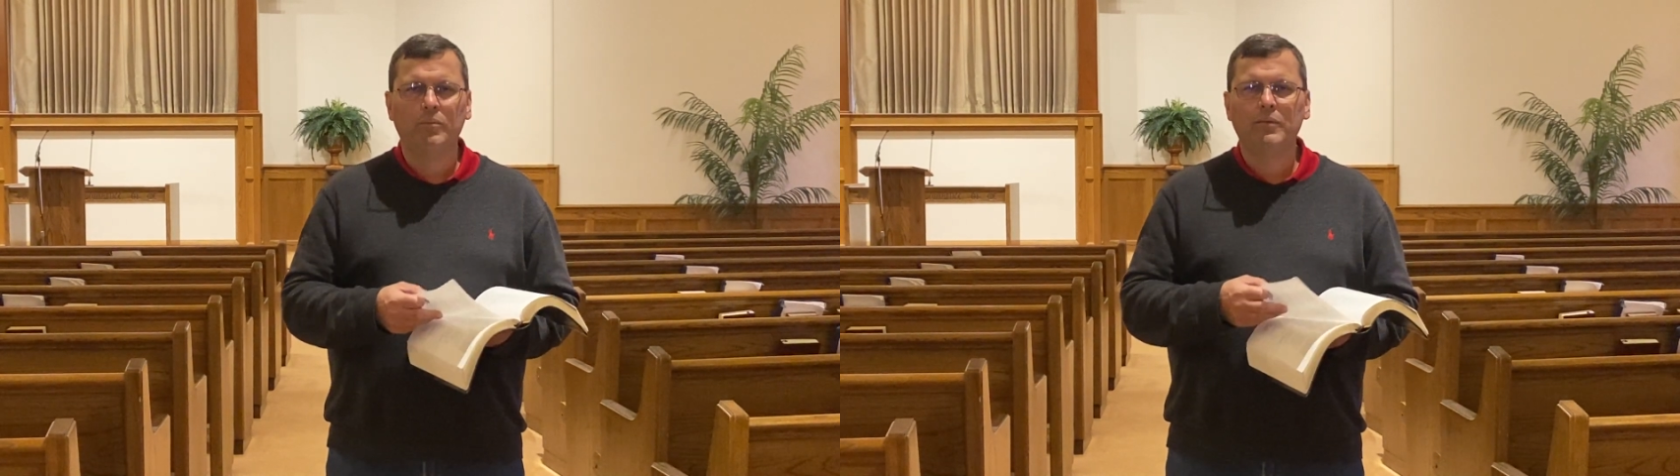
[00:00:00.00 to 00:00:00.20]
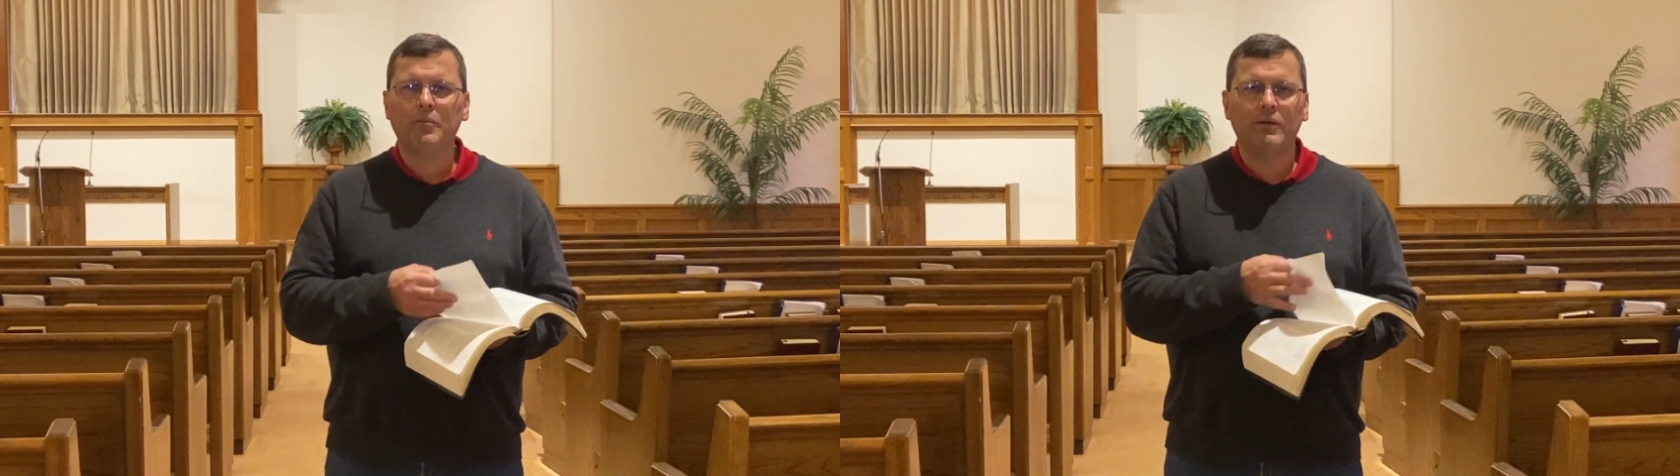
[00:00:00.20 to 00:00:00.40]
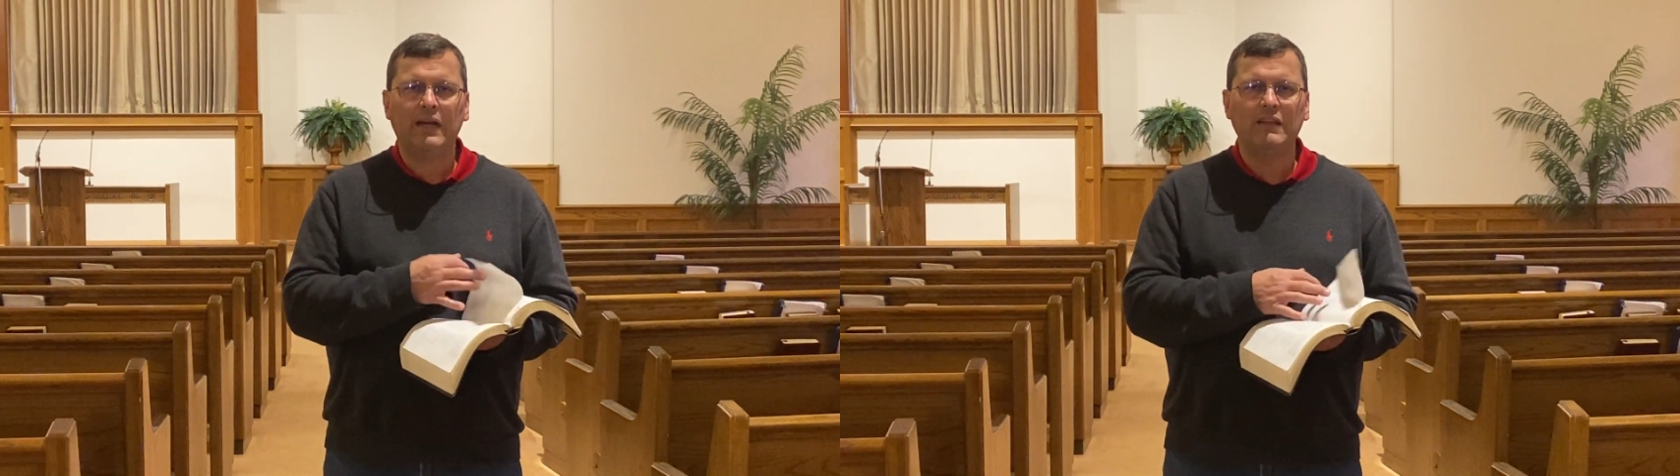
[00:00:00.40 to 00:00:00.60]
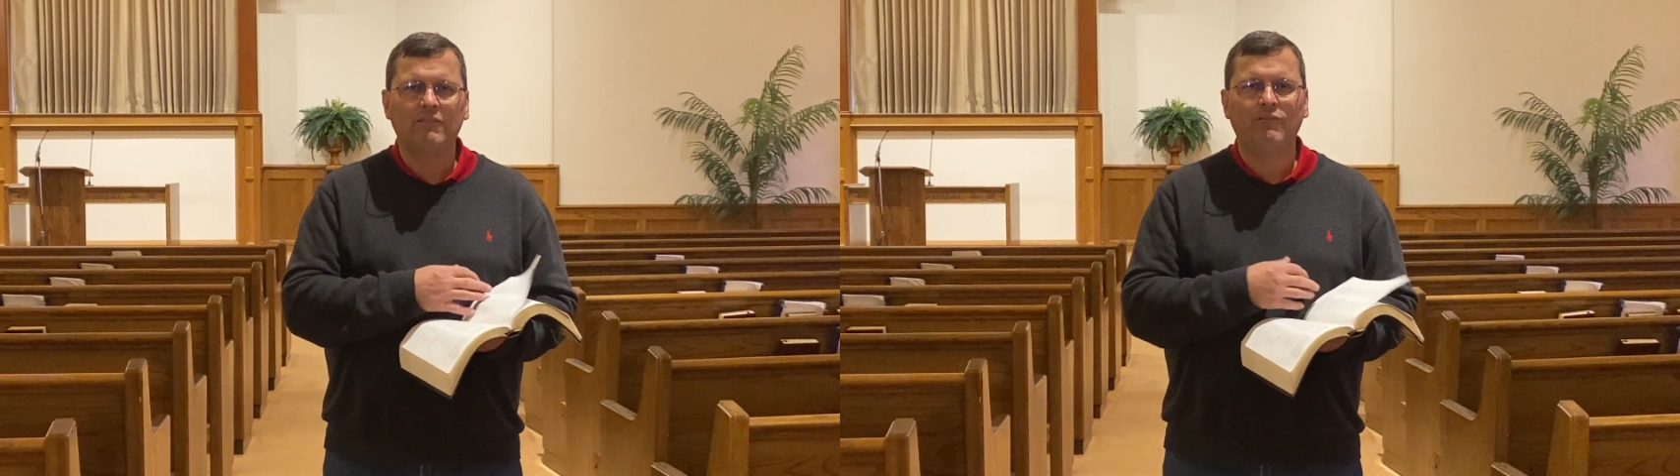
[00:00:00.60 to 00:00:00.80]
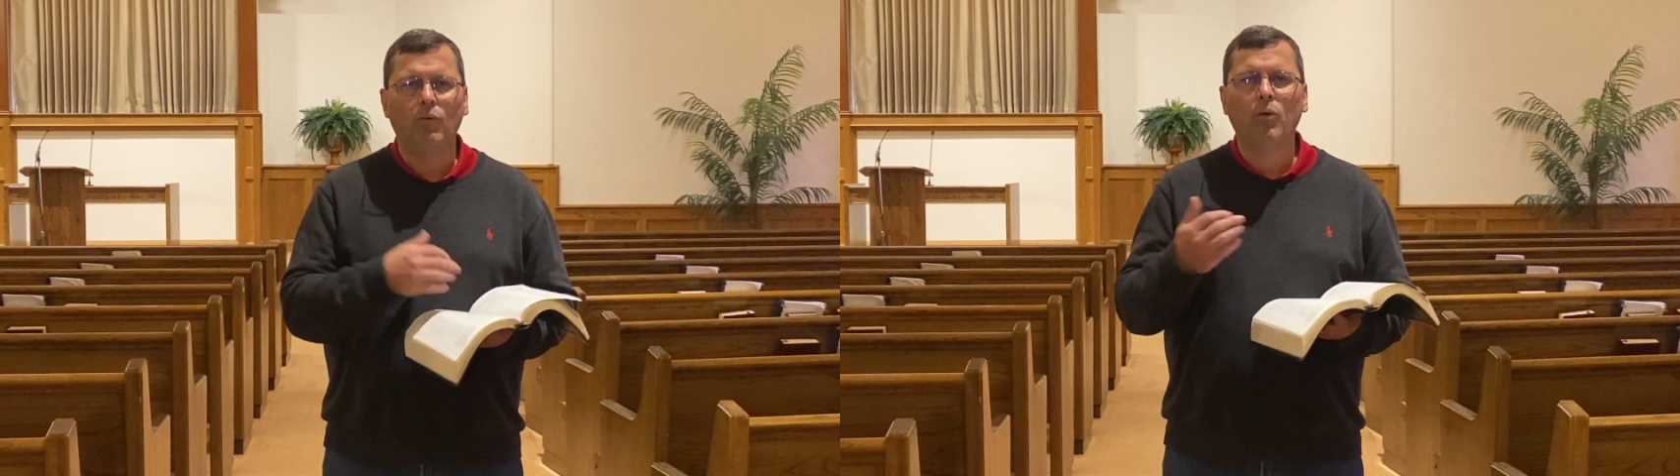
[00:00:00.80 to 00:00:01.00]
Remember not the
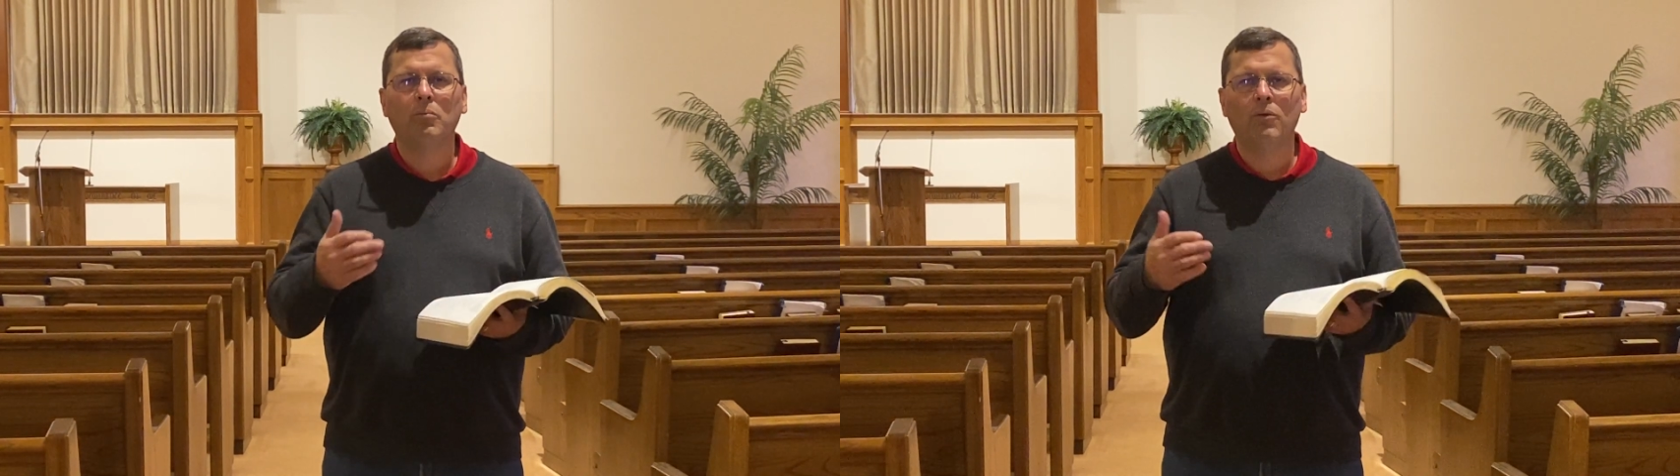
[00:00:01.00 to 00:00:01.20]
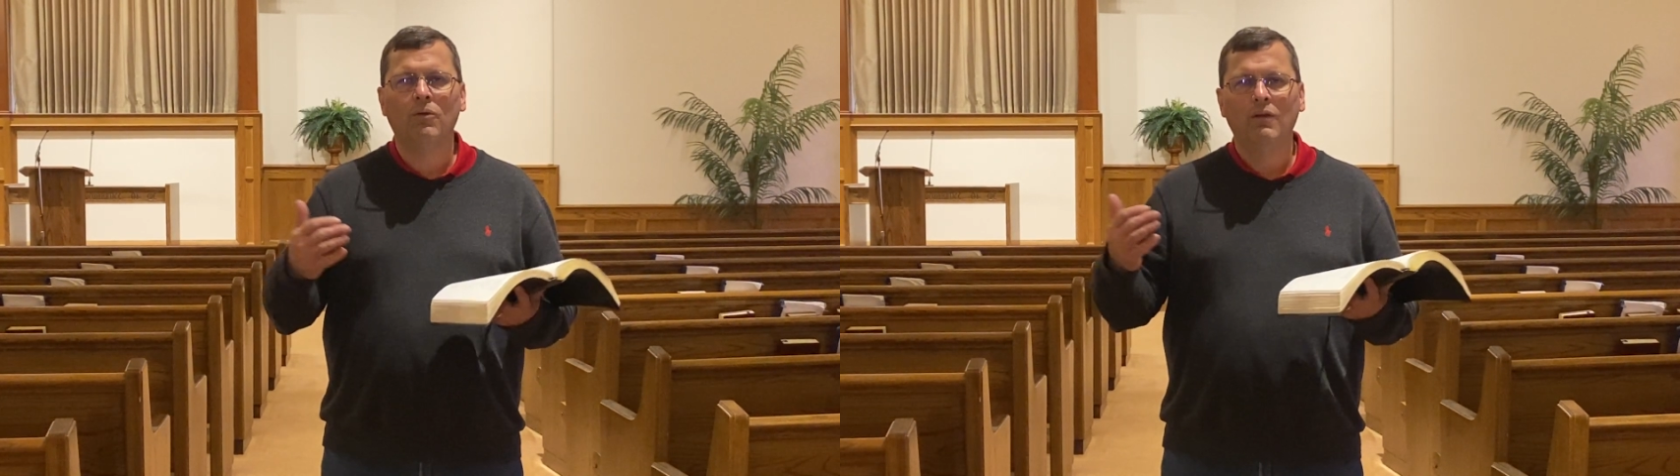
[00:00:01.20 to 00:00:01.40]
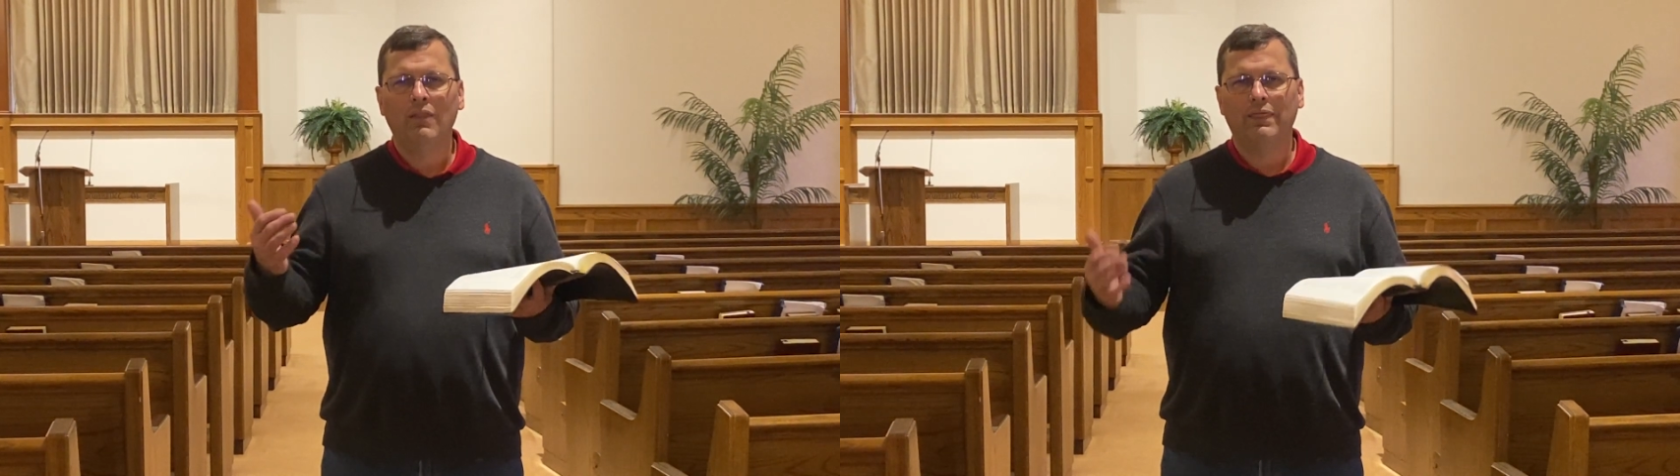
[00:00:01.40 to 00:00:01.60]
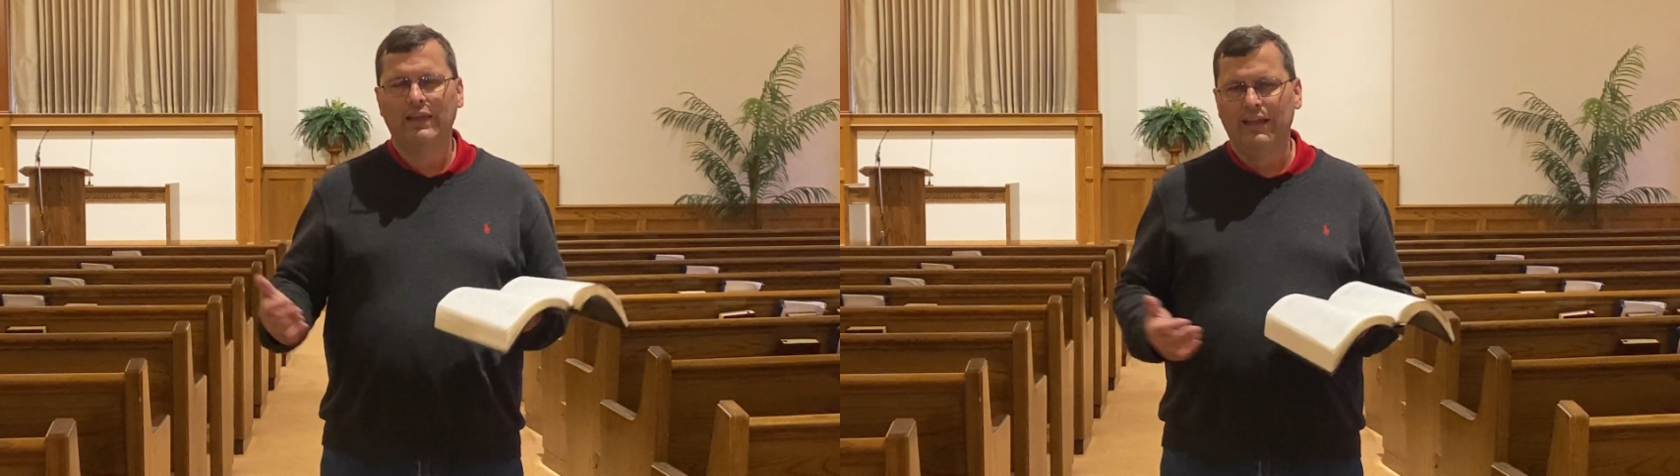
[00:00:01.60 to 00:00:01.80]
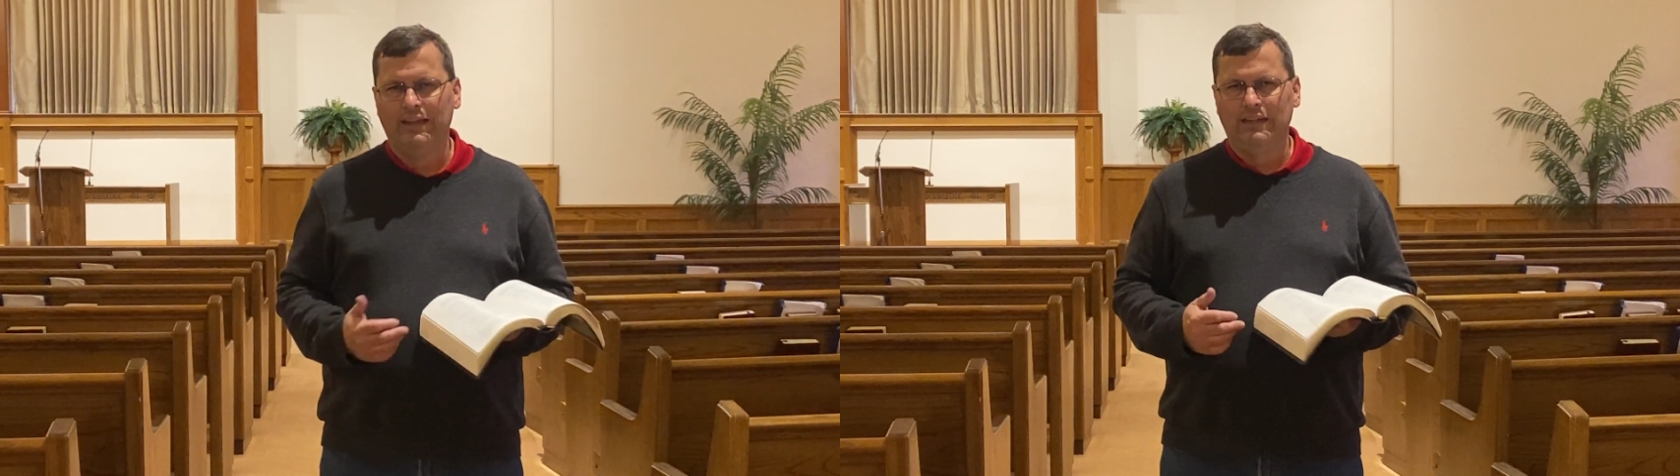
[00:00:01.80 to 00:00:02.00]
former
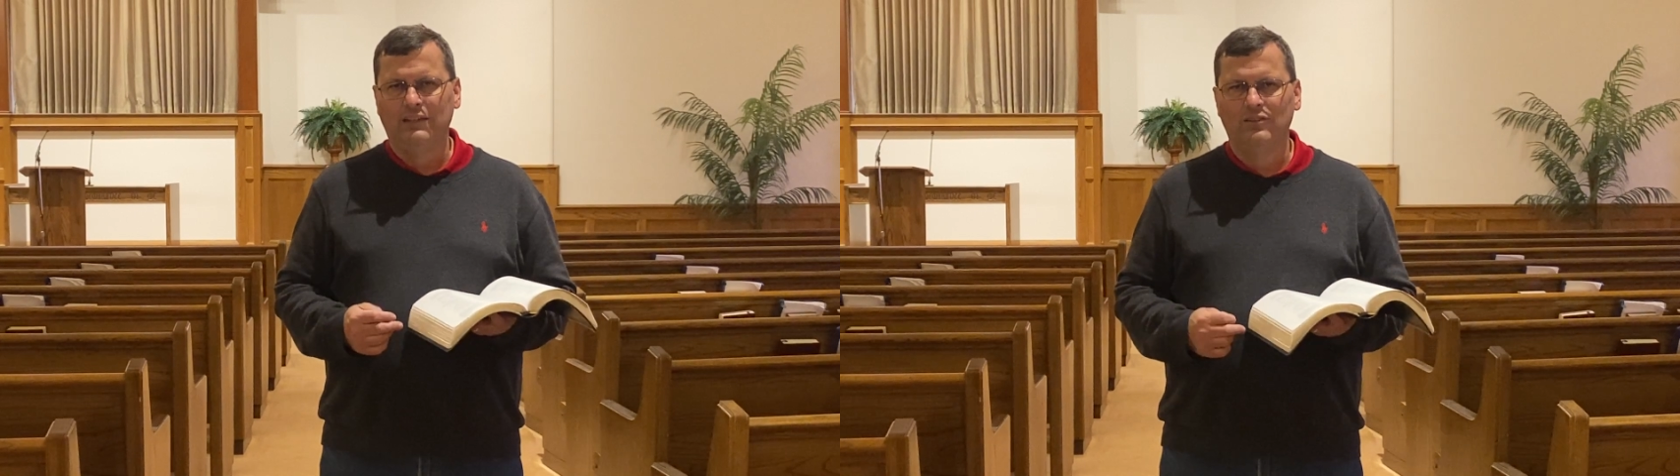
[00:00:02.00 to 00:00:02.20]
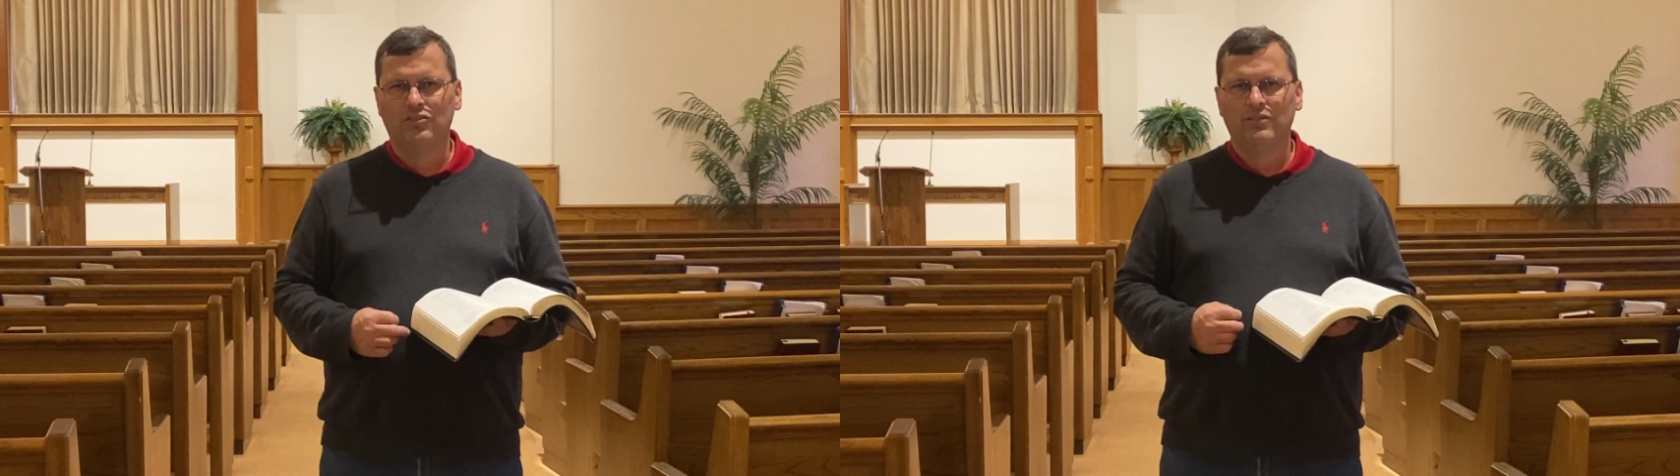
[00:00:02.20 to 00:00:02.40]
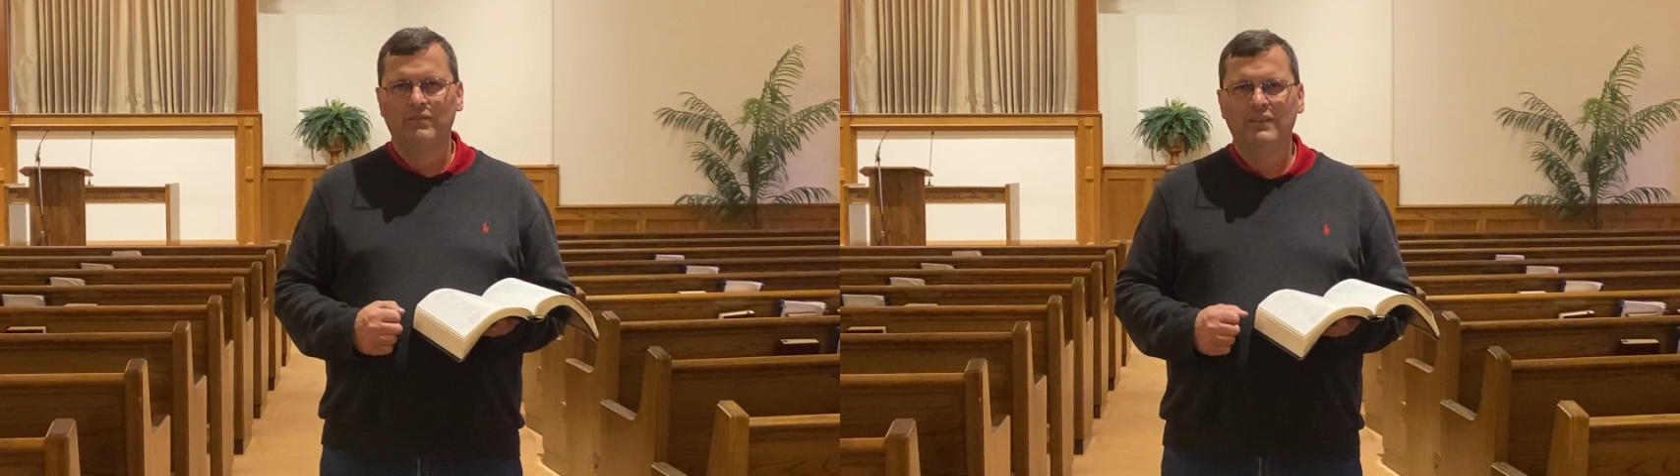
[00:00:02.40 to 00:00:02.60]
things.